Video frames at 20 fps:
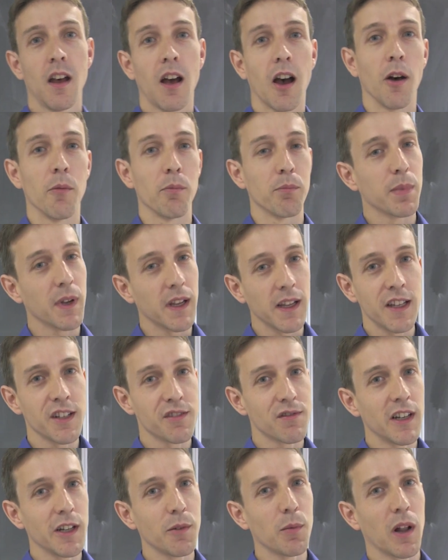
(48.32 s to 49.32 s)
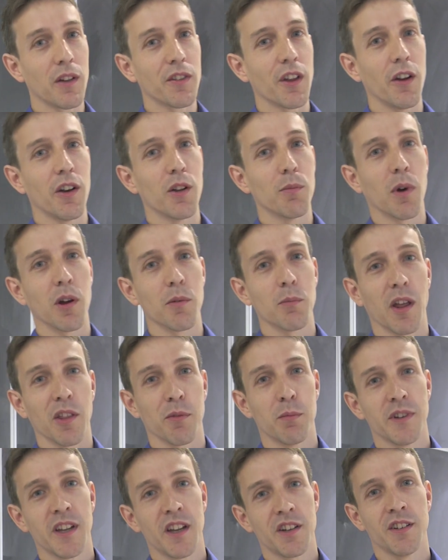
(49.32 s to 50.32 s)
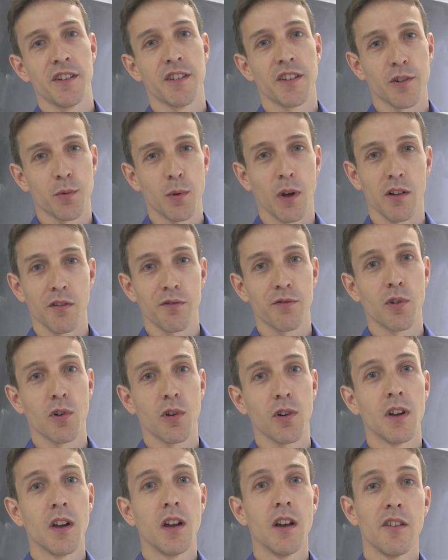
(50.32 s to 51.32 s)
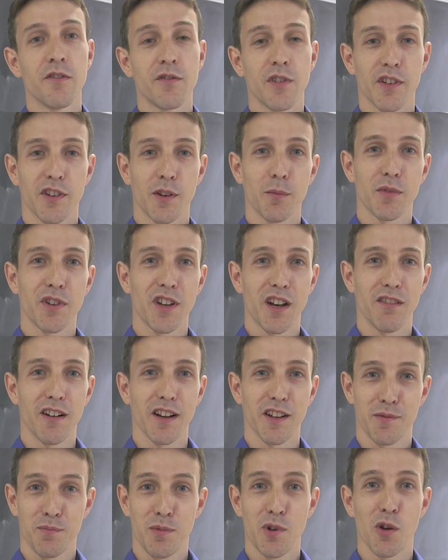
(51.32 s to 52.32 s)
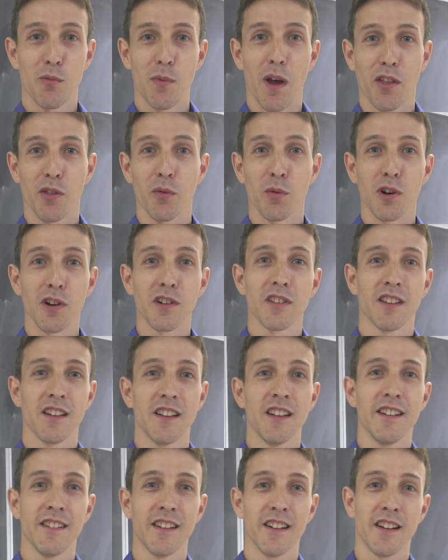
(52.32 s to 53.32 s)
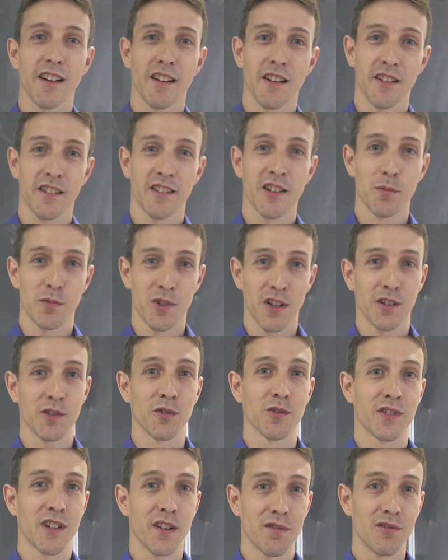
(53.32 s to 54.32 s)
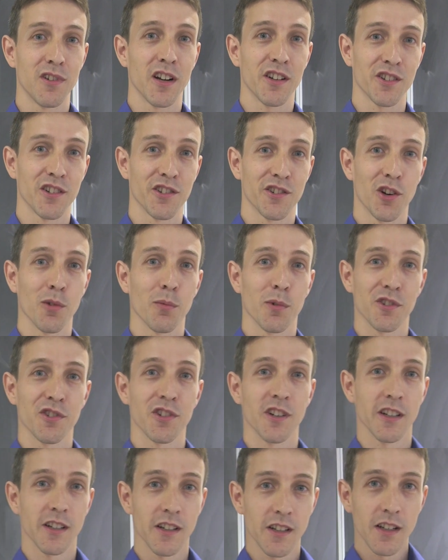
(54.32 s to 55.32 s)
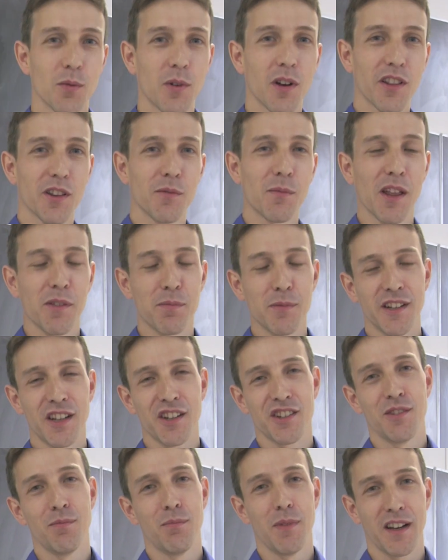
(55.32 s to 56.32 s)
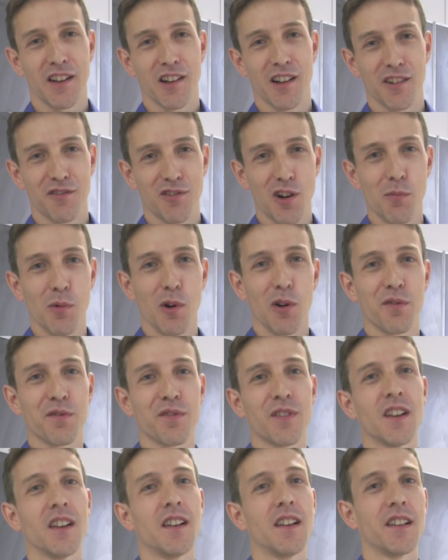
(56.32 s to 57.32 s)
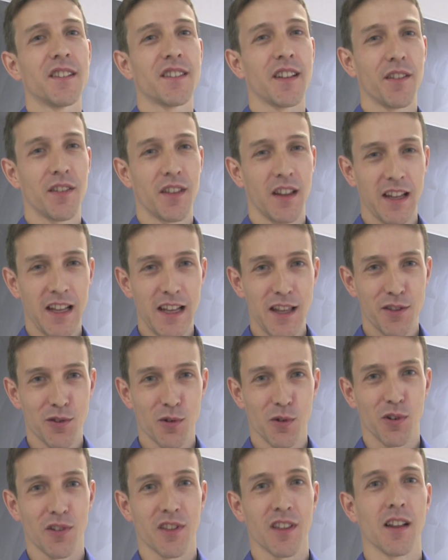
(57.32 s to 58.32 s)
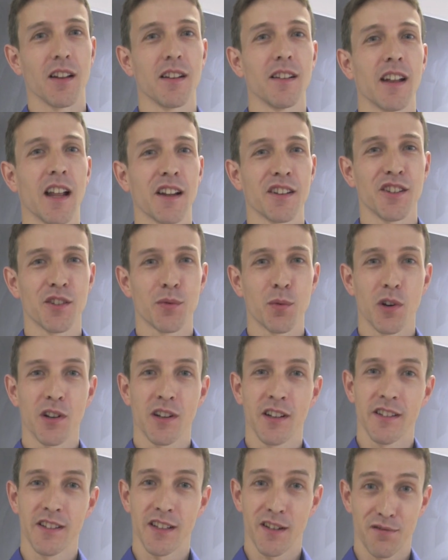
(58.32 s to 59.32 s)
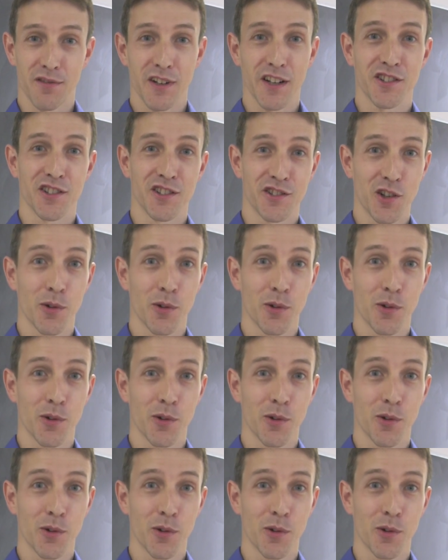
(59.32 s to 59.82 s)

Um, but he's really well known among mathematicians as well for for some serious pure math work that he did in a subject called differential geometry. Well, the mathematician Mikhail Gromov said that he thought that Nash's work in differential